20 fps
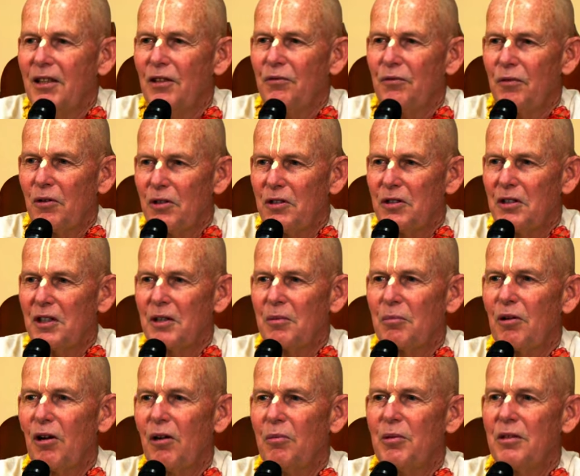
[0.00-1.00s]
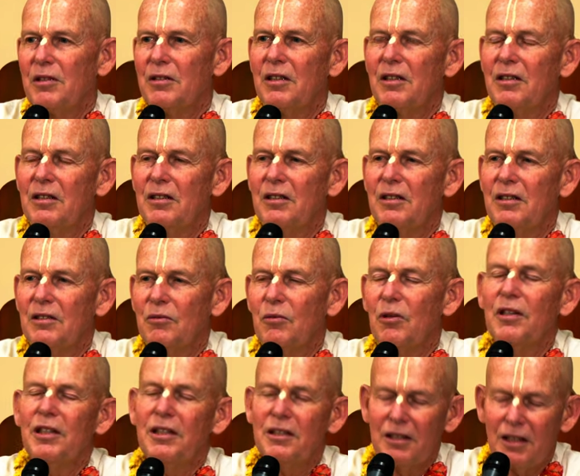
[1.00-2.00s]
first thing Prabhupada says, well,
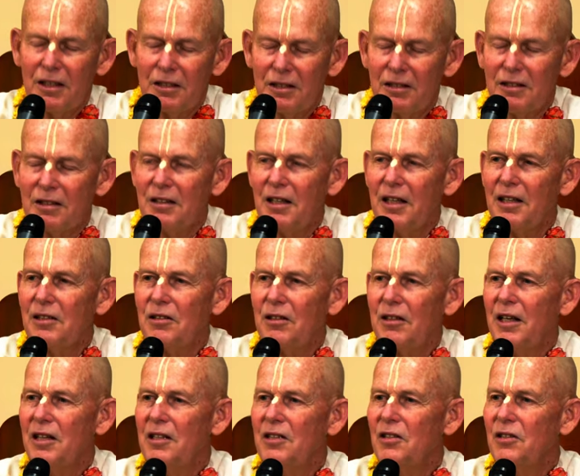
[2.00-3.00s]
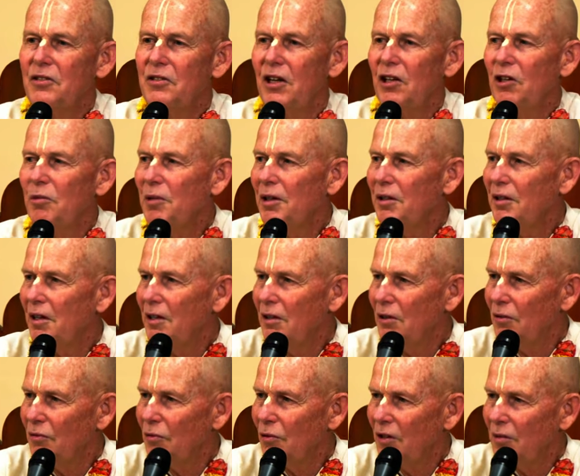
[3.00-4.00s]
he says, ladies and gentlemen, thank
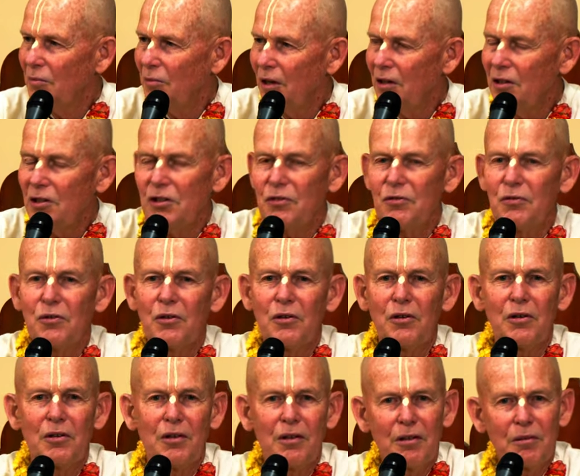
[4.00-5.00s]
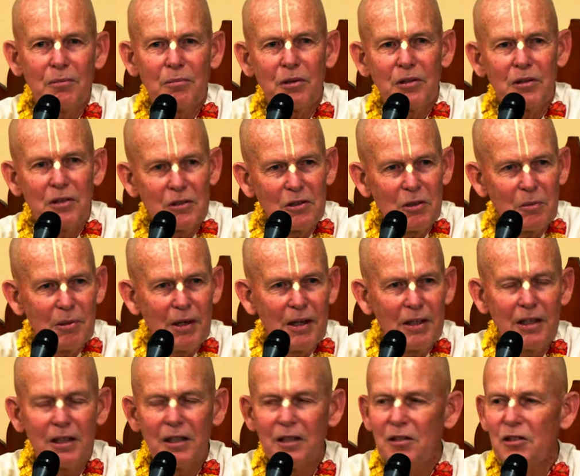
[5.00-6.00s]
you very much for
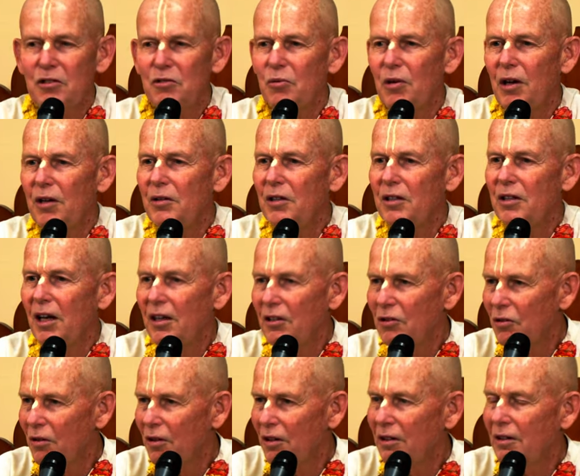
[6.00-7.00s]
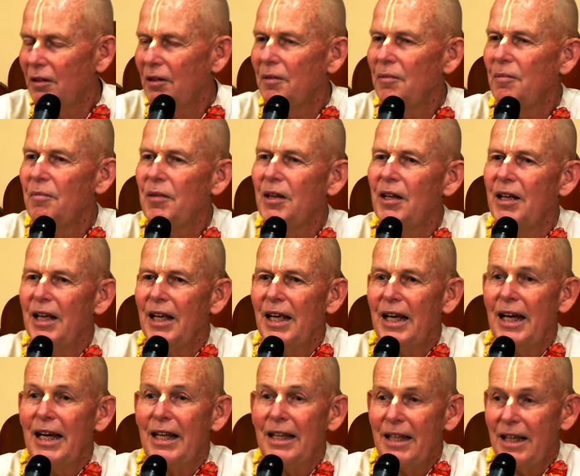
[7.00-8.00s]
participating in this Ratha Yatra.
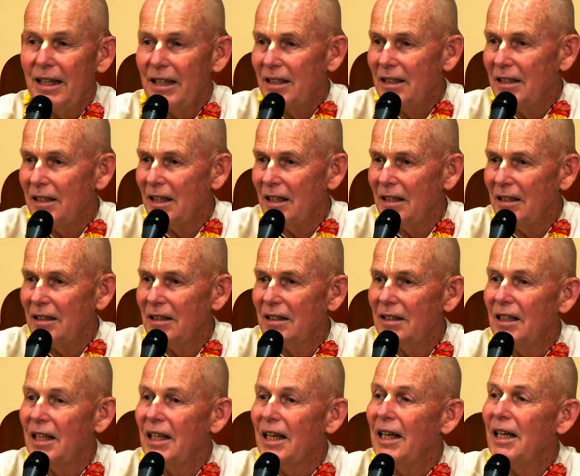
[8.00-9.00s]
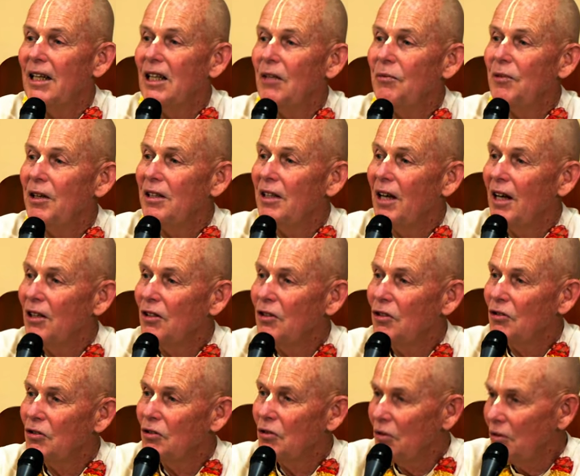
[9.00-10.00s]
And then he says, in the
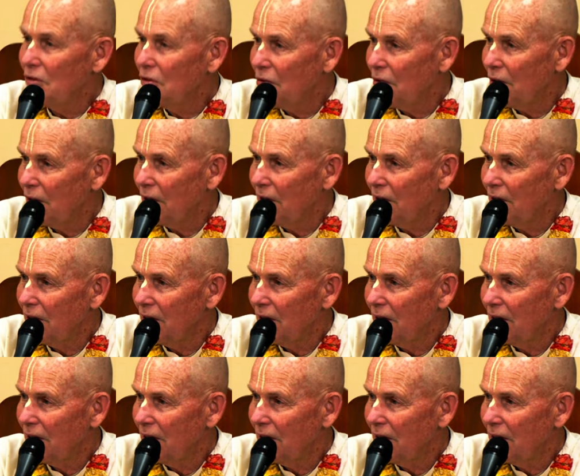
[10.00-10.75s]
Vedanta Sutra,